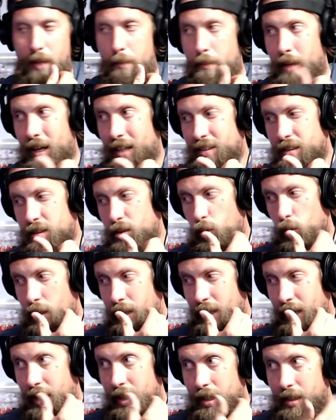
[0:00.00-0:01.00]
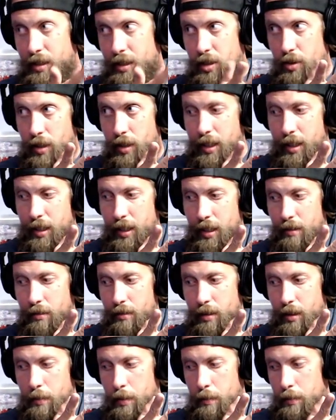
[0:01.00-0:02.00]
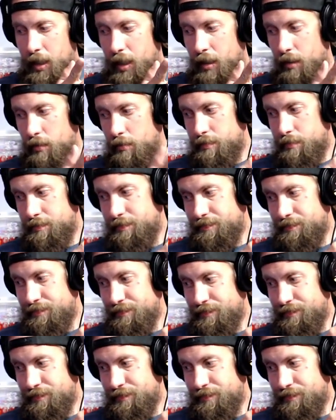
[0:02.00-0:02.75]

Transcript: Like mine's a 28 inch right now and I'm about